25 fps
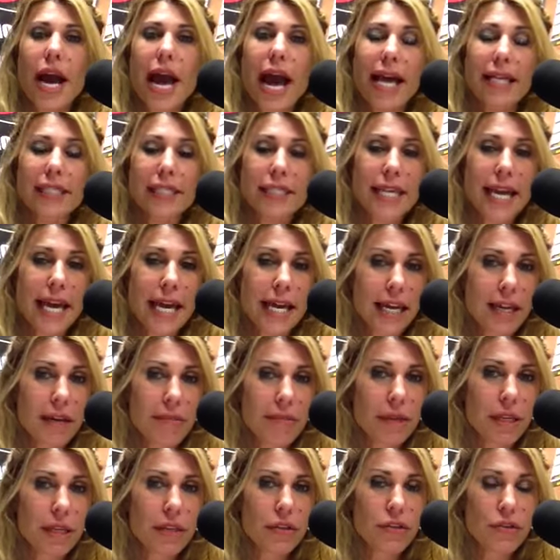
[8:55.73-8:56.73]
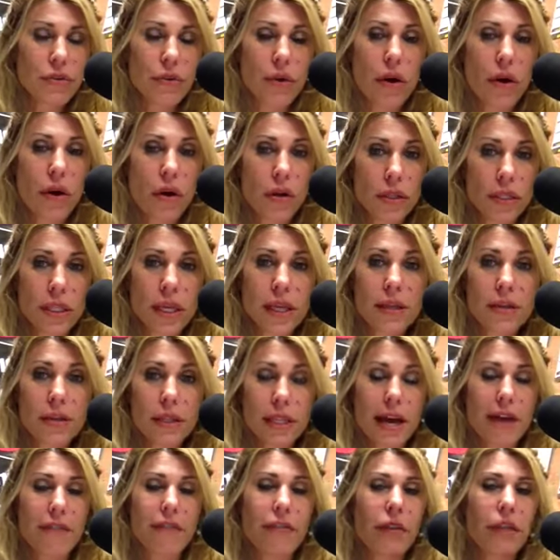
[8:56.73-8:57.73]
and taking me to a whole nother
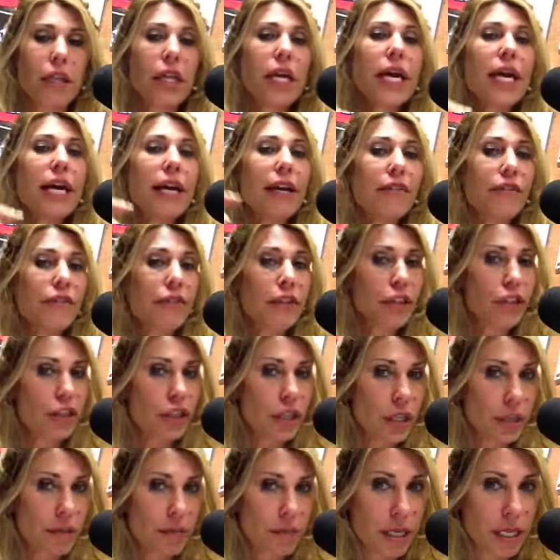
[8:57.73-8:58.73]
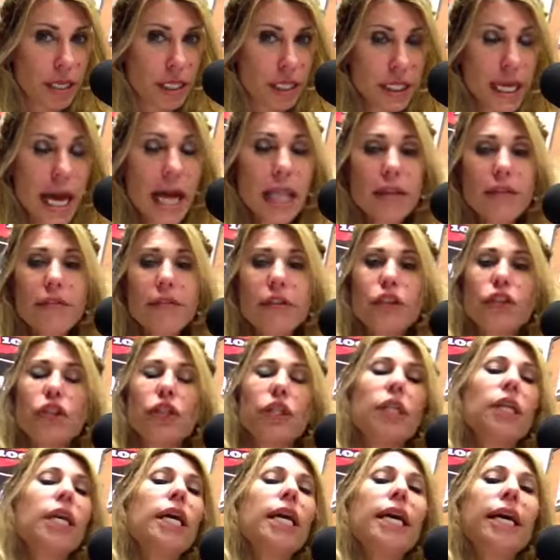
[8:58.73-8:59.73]
level, envisioning me in
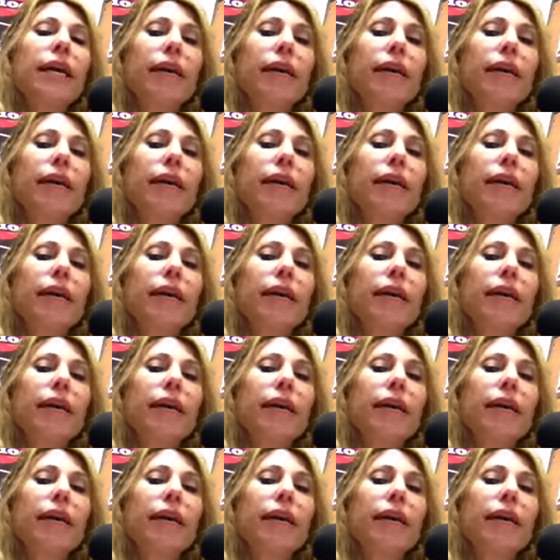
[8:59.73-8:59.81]
television,